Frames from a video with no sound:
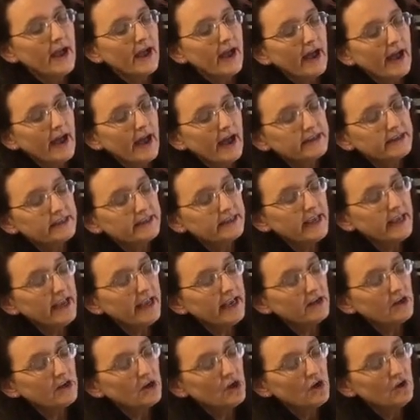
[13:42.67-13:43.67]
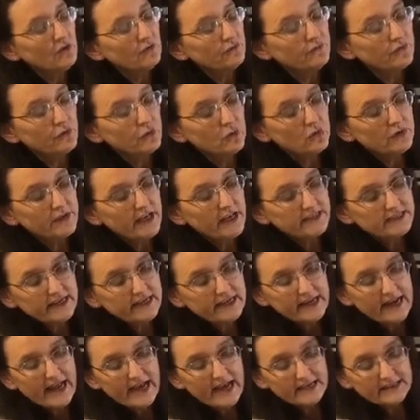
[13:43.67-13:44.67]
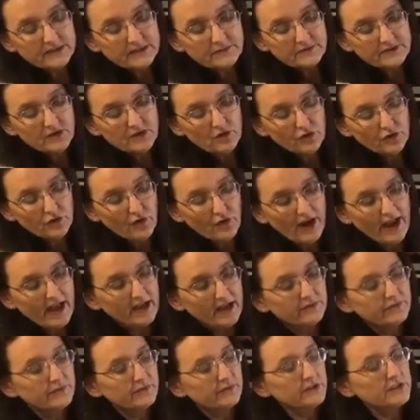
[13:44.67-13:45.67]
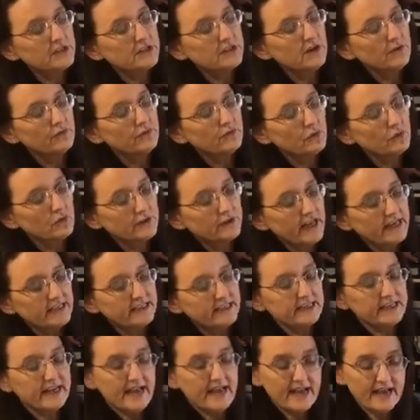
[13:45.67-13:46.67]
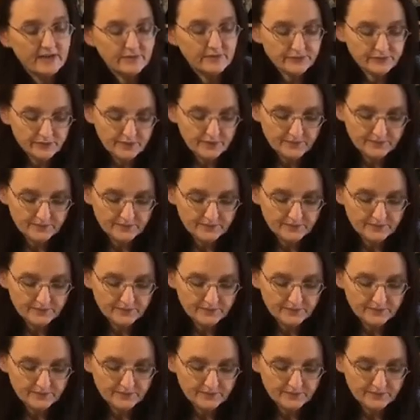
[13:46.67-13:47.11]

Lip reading: and again fold that last other half of it, fold that in half,